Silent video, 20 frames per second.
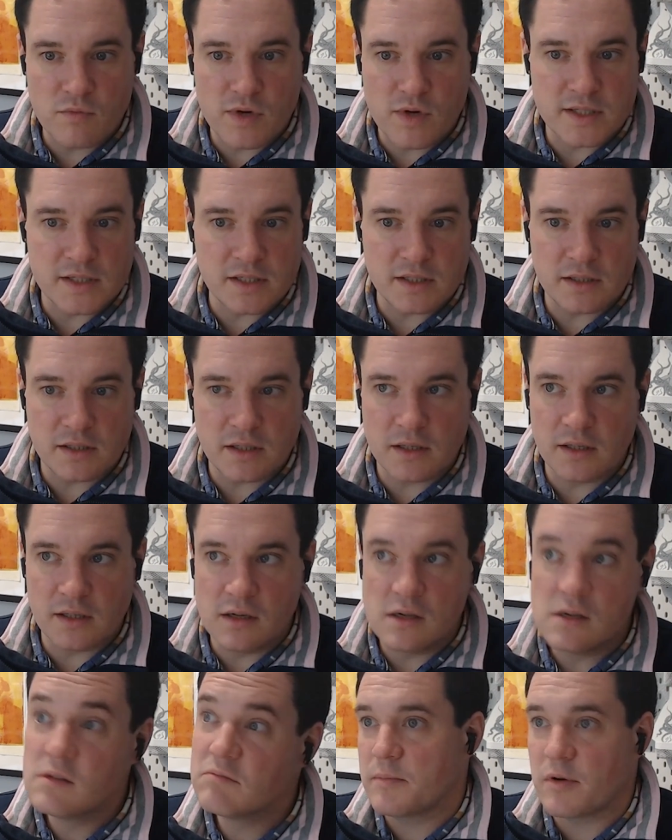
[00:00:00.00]
We did it
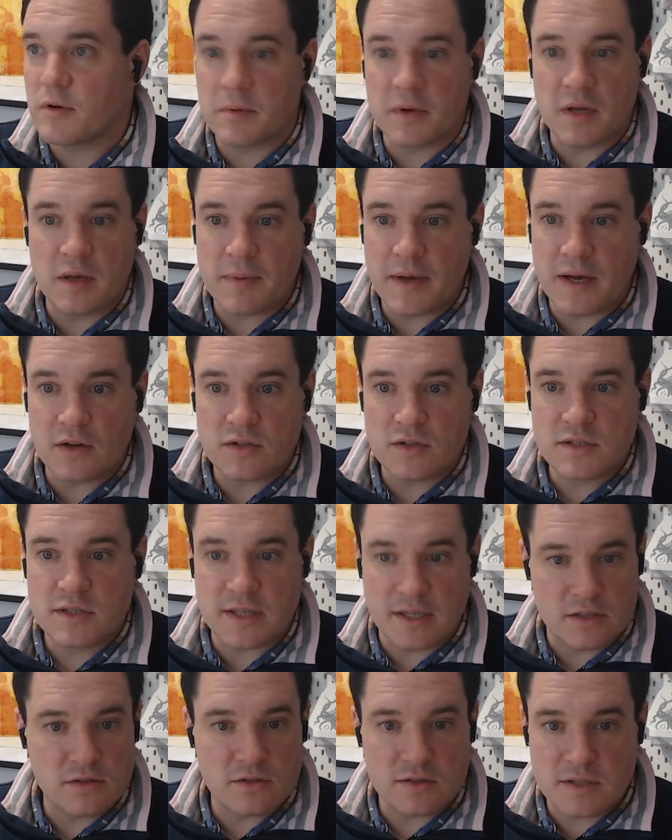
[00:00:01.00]
in probably about
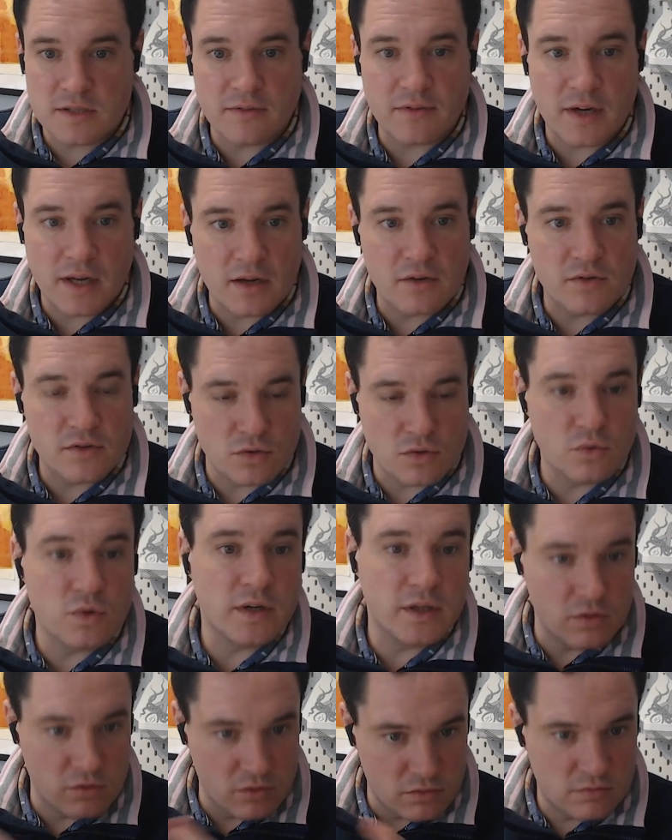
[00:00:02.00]
6 or 7 hours, all
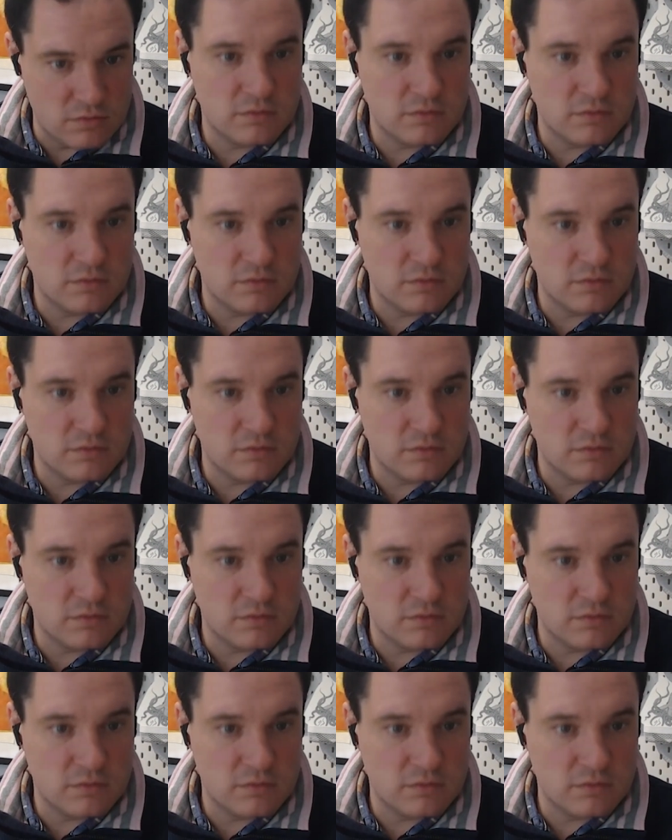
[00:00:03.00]
in all,